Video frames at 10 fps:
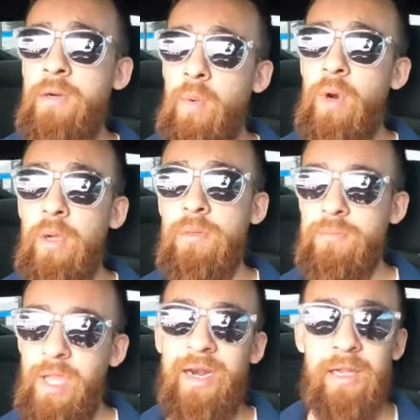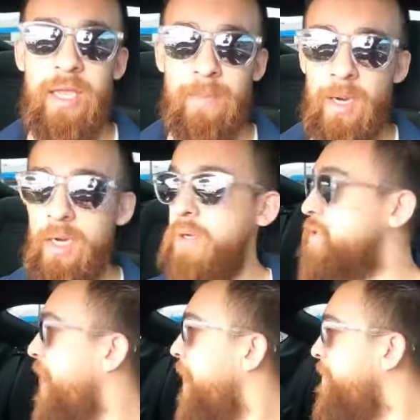Well, not a link, but a little
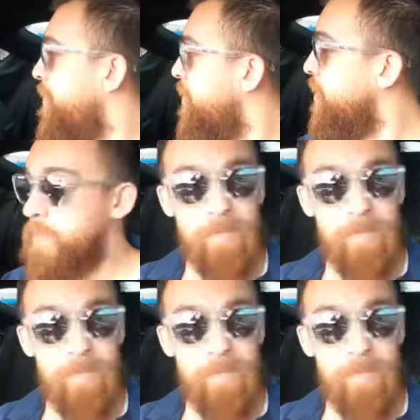tab for it,